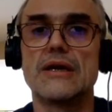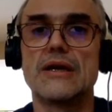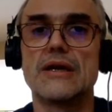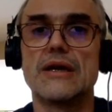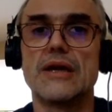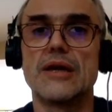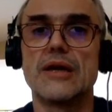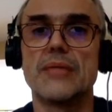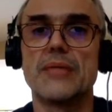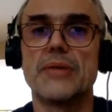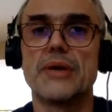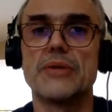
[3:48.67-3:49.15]

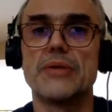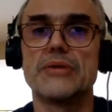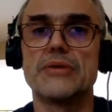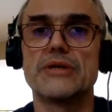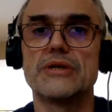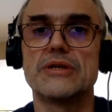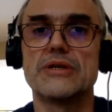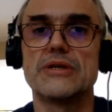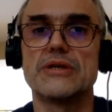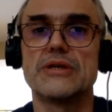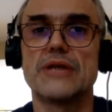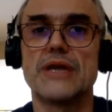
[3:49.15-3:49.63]
about
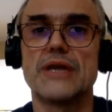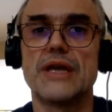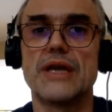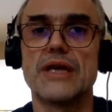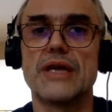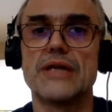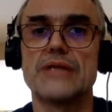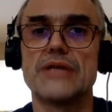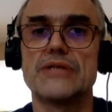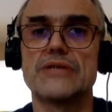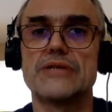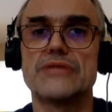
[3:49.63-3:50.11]
it
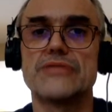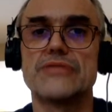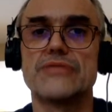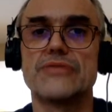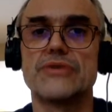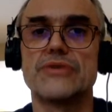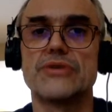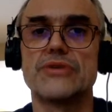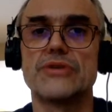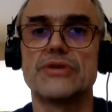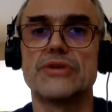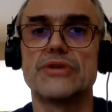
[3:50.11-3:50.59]
as
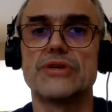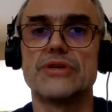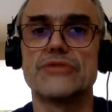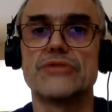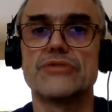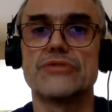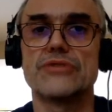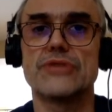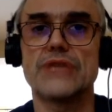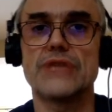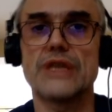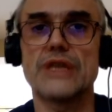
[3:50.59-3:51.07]
for the
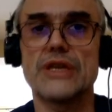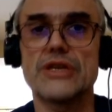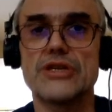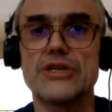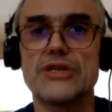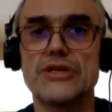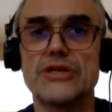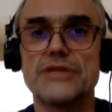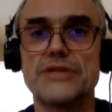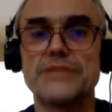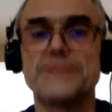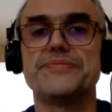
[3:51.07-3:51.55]

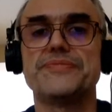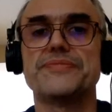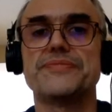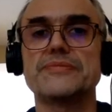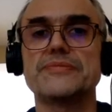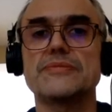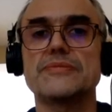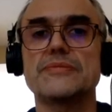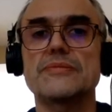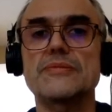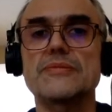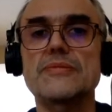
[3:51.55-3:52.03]
introduction.
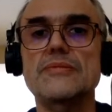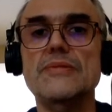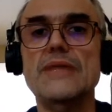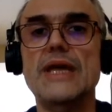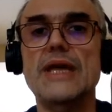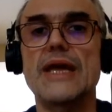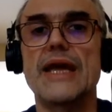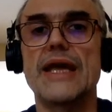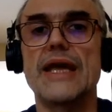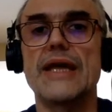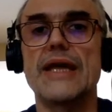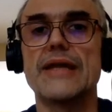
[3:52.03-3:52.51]

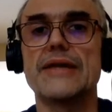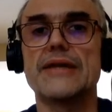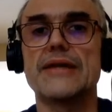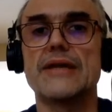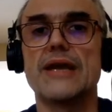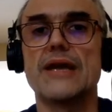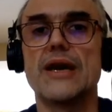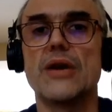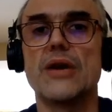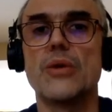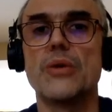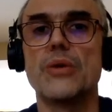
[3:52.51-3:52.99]
And
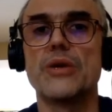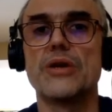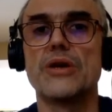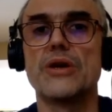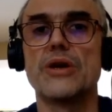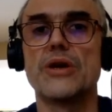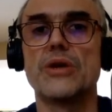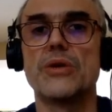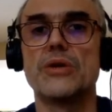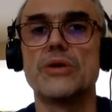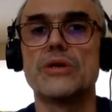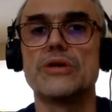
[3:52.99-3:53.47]
now we
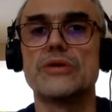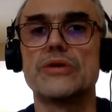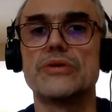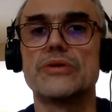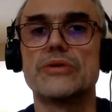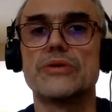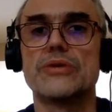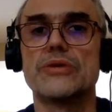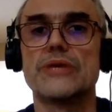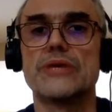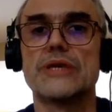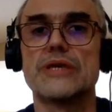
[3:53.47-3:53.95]
go
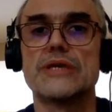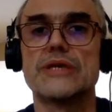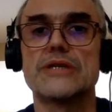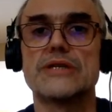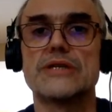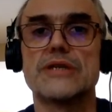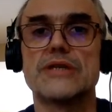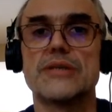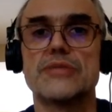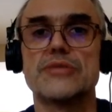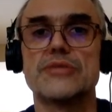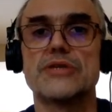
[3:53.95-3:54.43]
into the
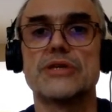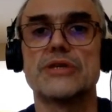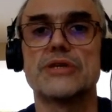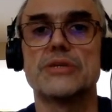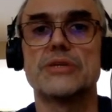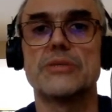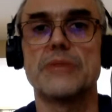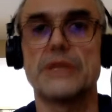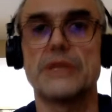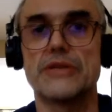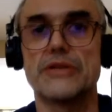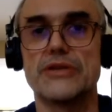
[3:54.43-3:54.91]

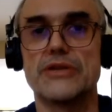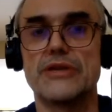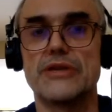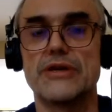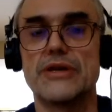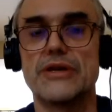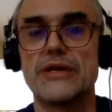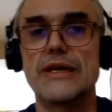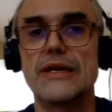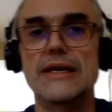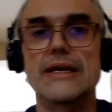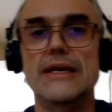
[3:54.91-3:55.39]
subject matter.
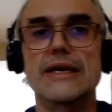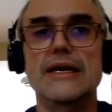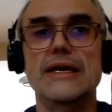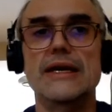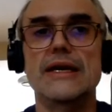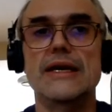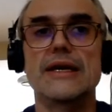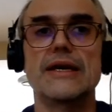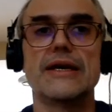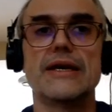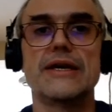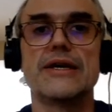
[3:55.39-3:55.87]

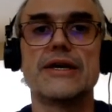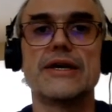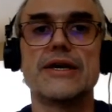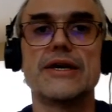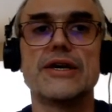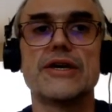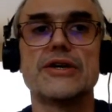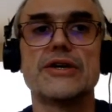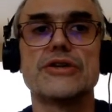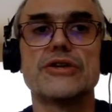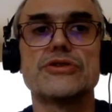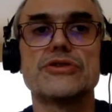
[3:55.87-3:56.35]

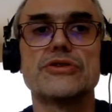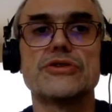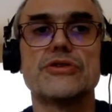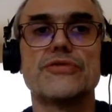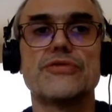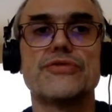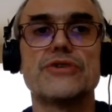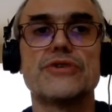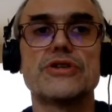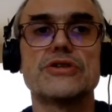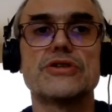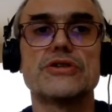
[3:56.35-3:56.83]
So
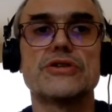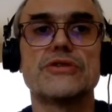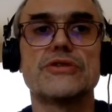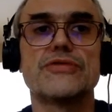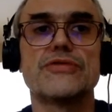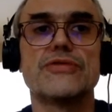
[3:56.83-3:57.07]
first of